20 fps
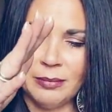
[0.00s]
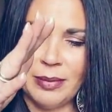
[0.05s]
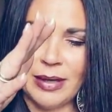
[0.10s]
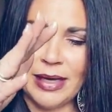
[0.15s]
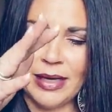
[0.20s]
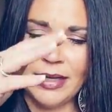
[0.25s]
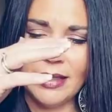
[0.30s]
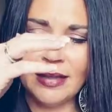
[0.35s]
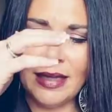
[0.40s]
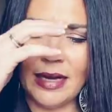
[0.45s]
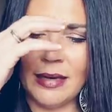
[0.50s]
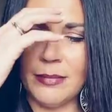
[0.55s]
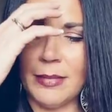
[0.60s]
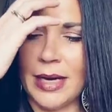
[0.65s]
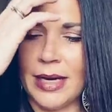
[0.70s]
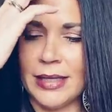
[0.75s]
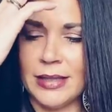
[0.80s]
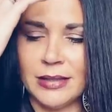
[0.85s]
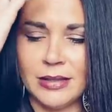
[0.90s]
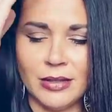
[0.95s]
paying that
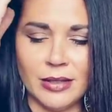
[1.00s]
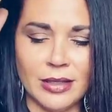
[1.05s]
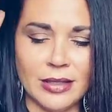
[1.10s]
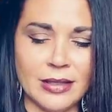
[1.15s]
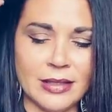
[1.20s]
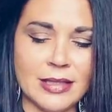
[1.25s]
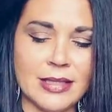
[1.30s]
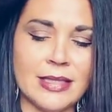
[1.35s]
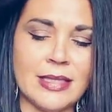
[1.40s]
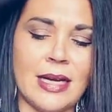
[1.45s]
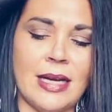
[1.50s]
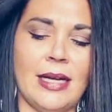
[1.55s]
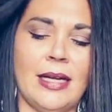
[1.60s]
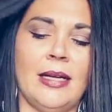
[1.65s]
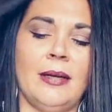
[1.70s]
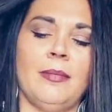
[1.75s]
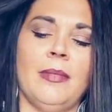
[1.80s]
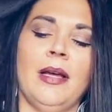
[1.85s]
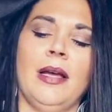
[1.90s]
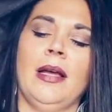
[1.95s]
mind during this
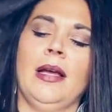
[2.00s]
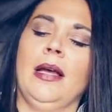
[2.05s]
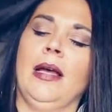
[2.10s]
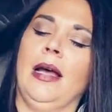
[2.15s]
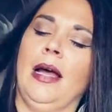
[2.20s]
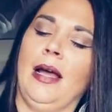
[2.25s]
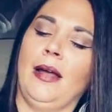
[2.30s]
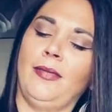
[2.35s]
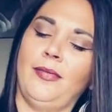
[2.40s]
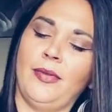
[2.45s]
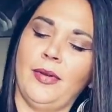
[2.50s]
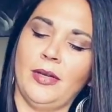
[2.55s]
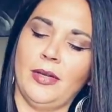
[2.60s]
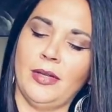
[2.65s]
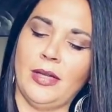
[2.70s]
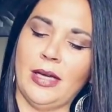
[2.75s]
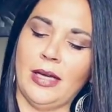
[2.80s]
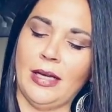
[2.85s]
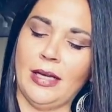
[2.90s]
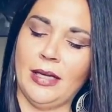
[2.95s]
time. I feel
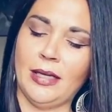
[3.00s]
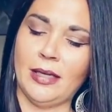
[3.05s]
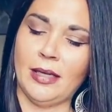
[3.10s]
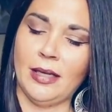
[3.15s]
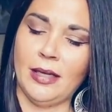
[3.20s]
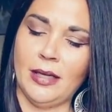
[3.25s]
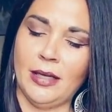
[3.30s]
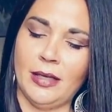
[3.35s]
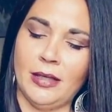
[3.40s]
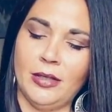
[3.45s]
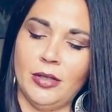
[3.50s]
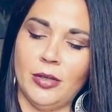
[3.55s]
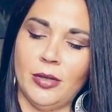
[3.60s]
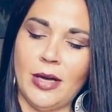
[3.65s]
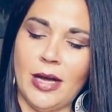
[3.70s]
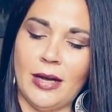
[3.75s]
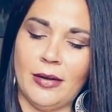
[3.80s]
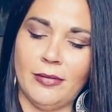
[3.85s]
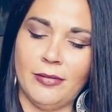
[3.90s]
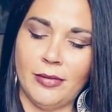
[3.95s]
like you'll
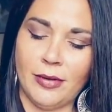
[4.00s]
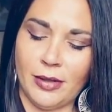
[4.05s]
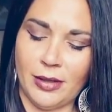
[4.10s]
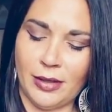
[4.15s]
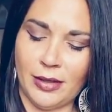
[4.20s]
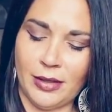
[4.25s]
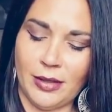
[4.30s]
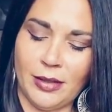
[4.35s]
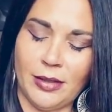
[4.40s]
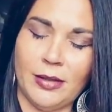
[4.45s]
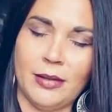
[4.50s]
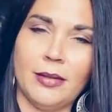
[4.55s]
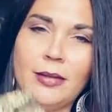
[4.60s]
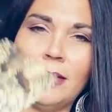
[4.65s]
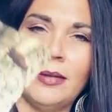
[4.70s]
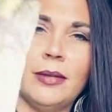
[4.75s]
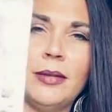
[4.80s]
have, uh,